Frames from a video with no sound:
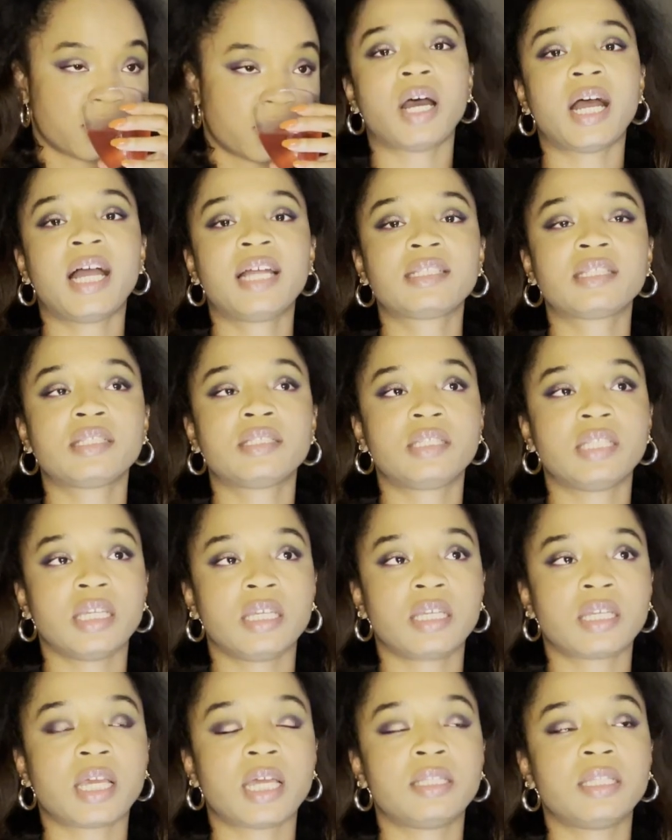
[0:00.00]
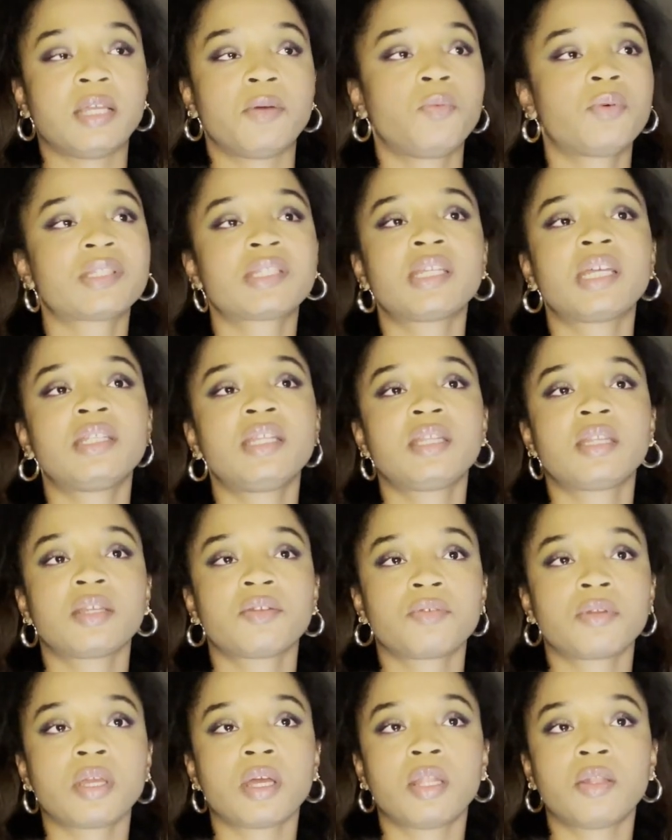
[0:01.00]
I had to dig, and there wasn't
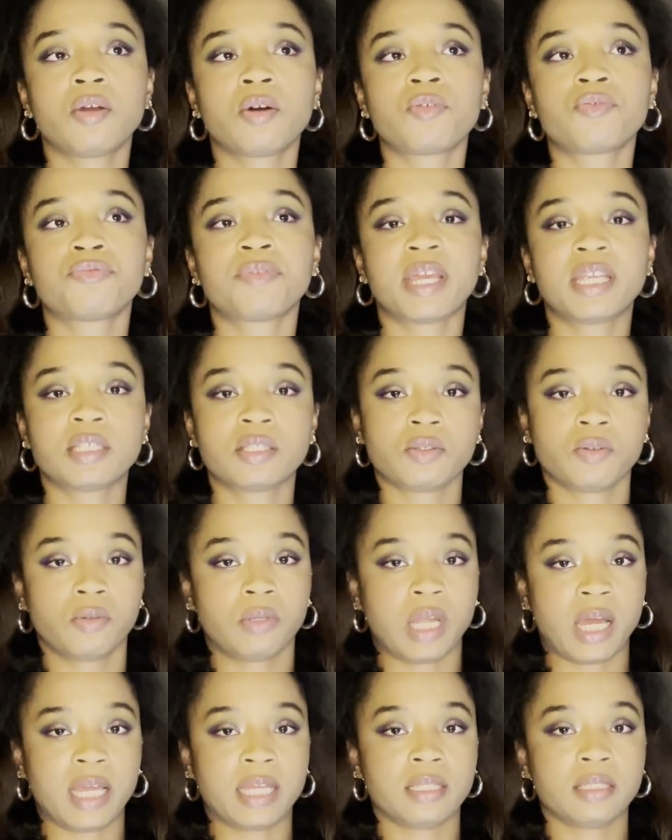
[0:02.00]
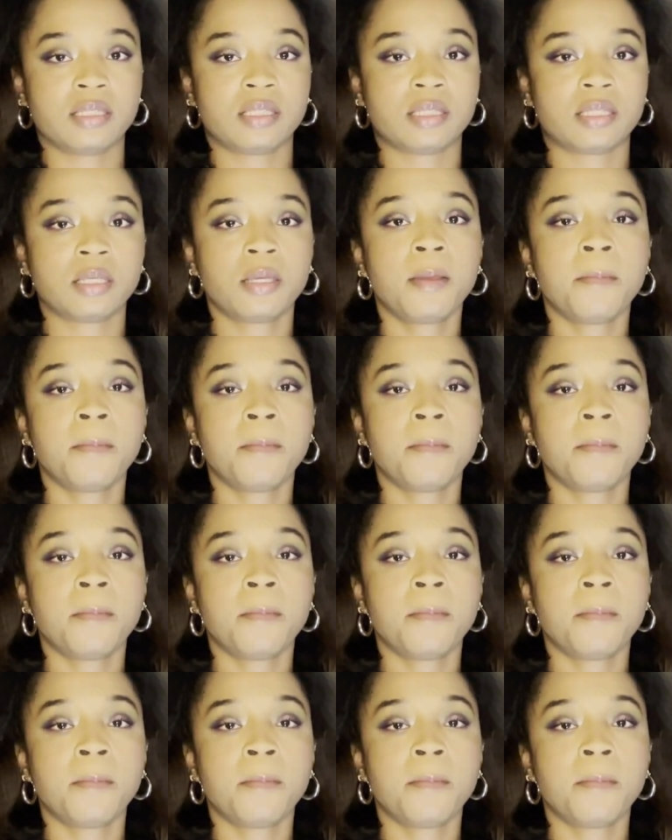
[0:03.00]
anything along racial lines.